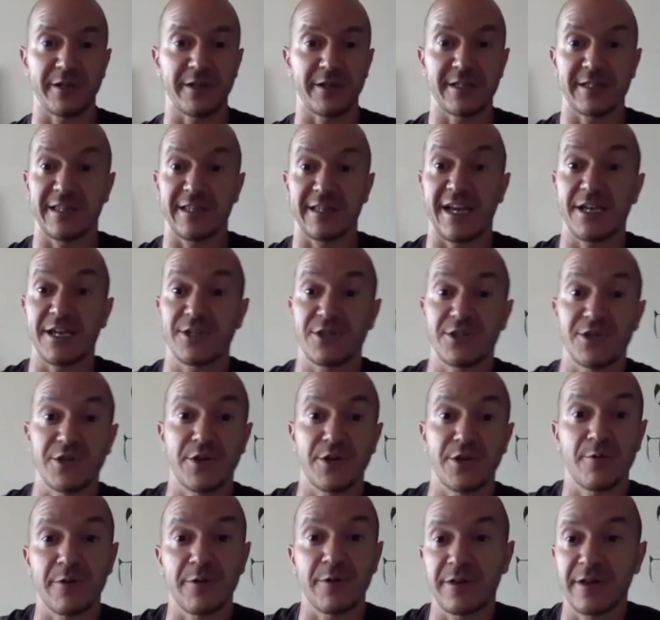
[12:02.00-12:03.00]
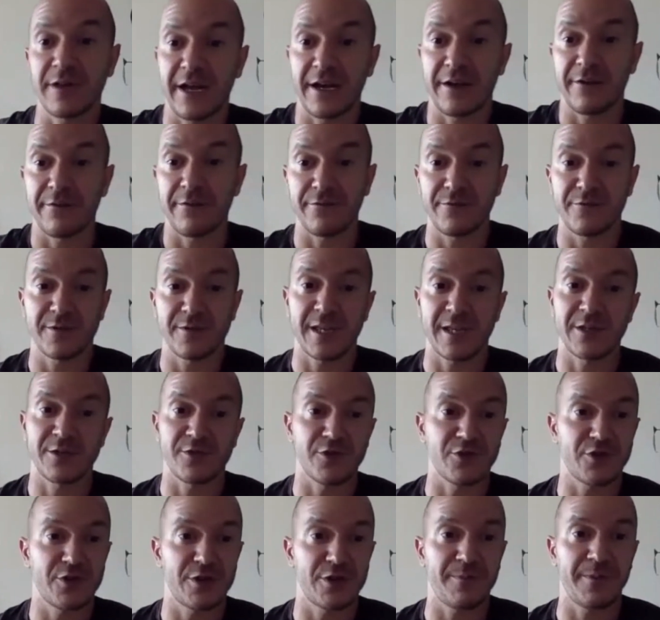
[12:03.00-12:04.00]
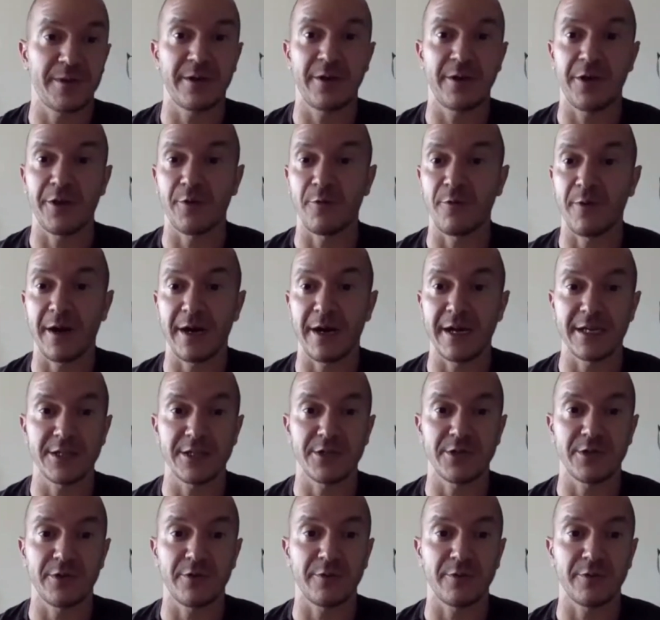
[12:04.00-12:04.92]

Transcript: this last year with kind of censorship and otherwise,